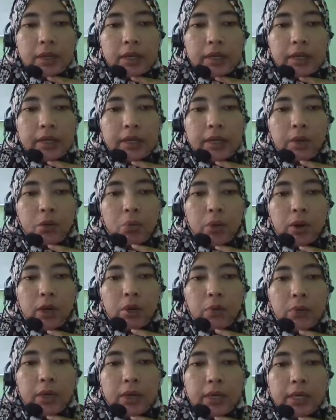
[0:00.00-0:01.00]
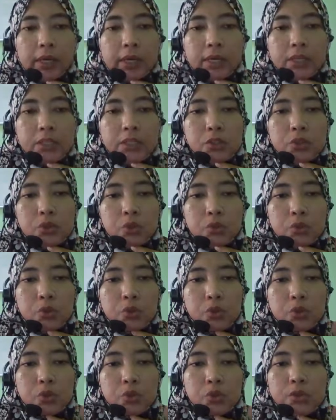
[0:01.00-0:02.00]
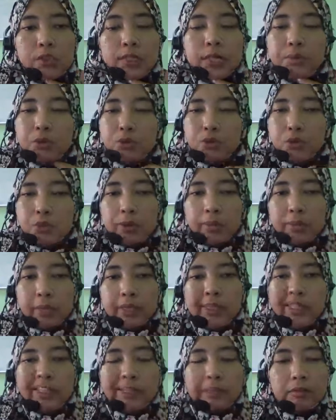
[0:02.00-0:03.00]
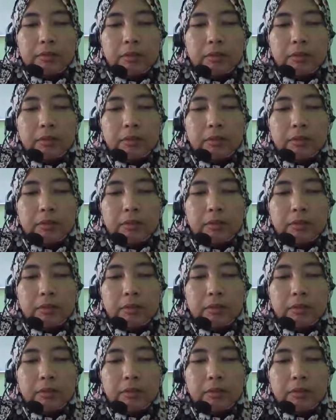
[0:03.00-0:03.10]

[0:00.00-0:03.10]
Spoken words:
Okay, one way is to choose substitution method.